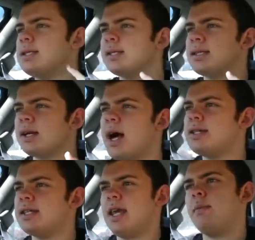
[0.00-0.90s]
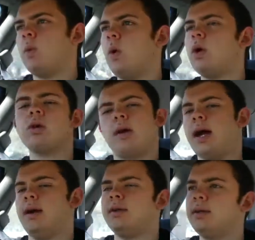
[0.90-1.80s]
is designed to keep water
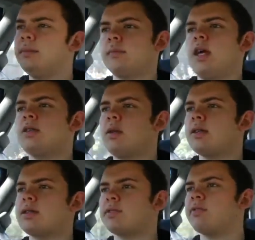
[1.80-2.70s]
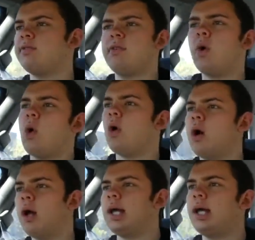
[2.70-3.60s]
out. That's what it's
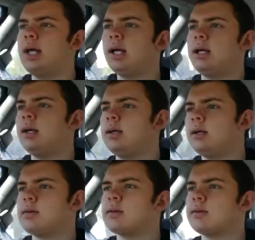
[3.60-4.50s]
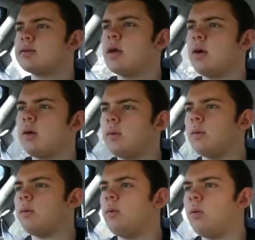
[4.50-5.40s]
for. So,
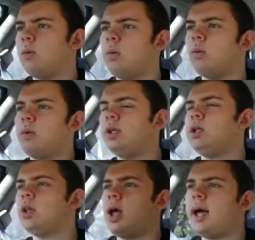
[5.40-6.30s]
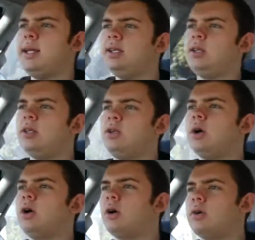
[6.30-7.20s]
when you line
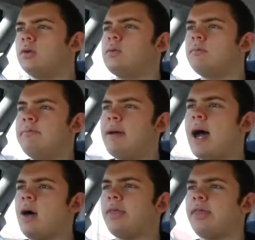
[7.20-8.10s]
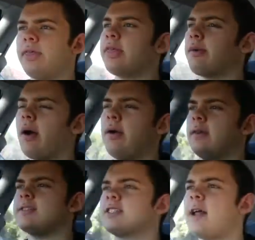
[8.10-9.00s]
your mouth, throat,
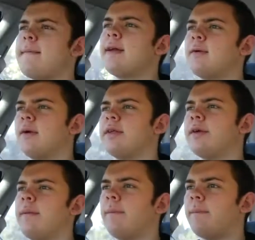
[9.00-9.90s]
and stomach with it,